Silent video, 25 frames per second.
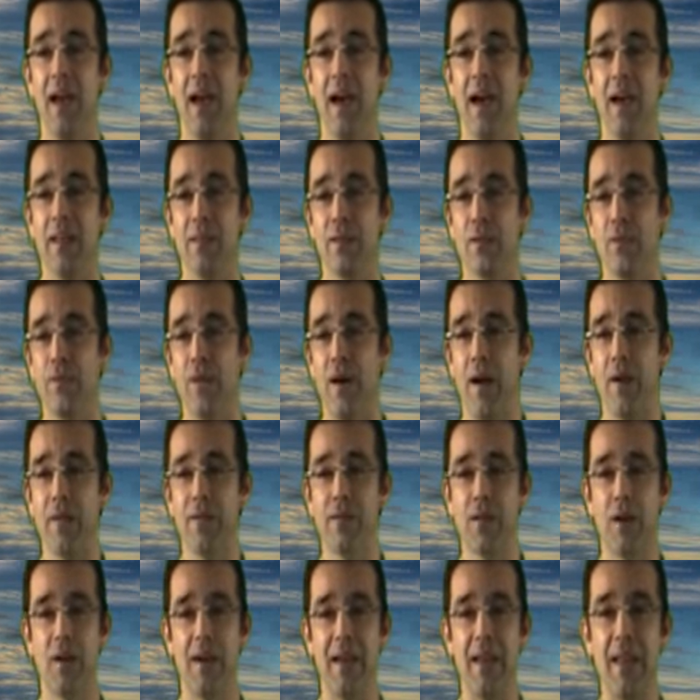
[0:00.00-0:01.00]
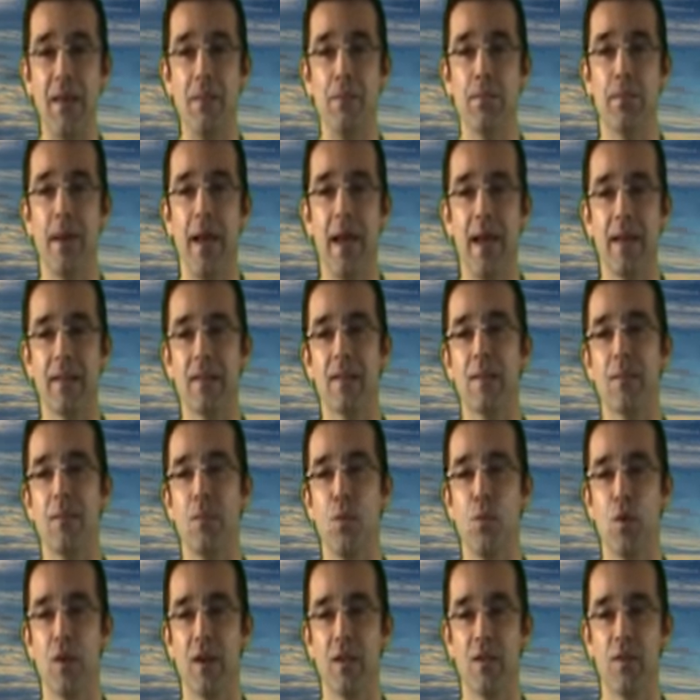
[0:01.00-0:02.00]
at the 5-Star Impact
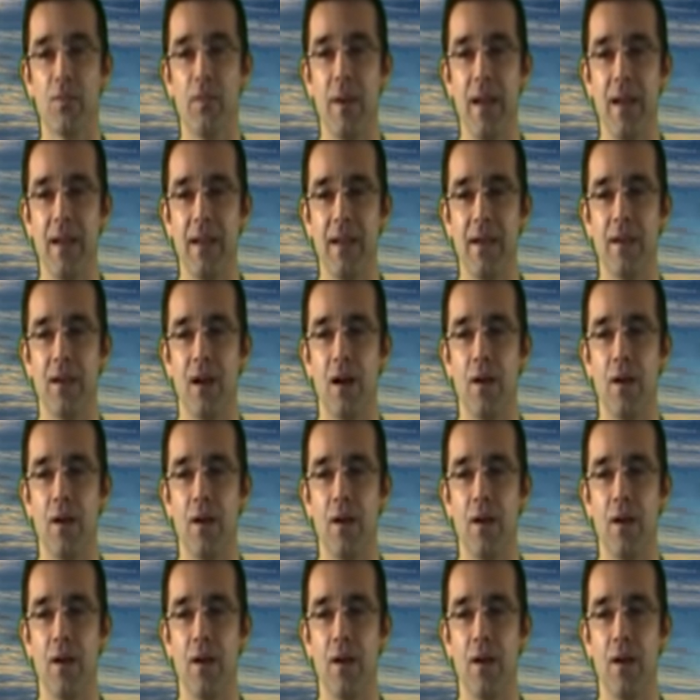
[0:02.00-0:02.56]
Mortgage Banking